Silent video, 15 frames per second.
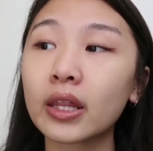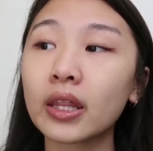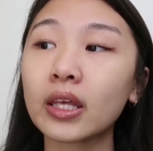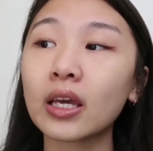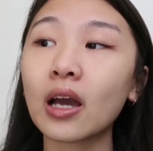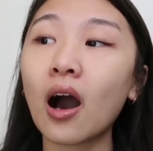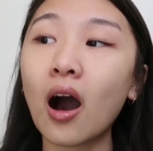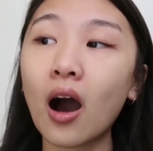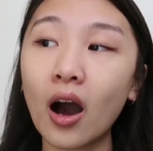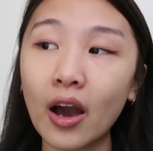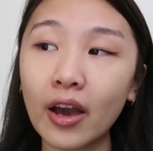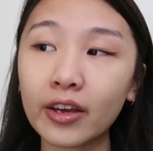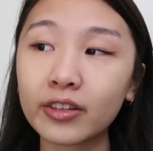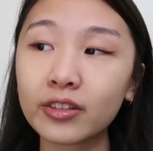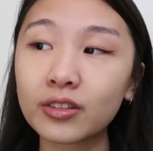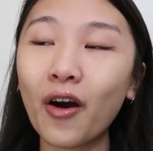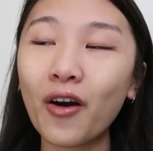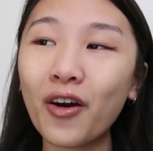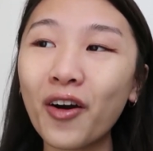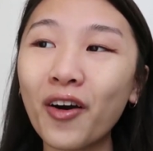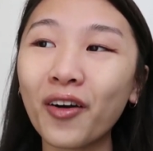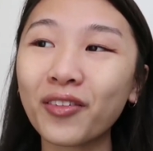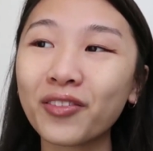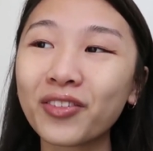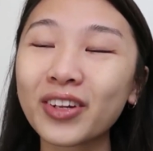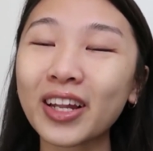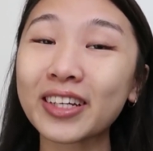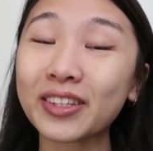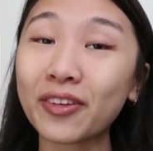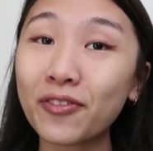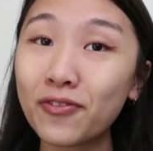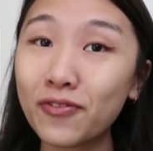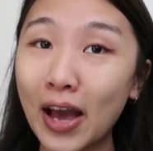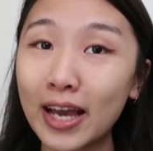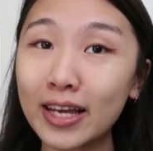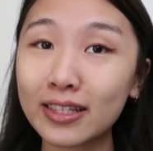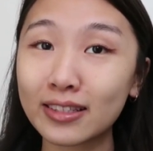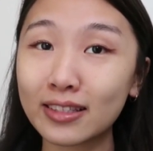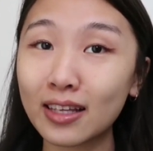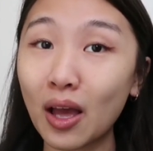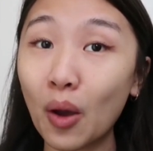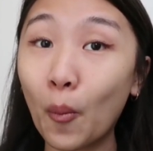the eyes of, like, the face,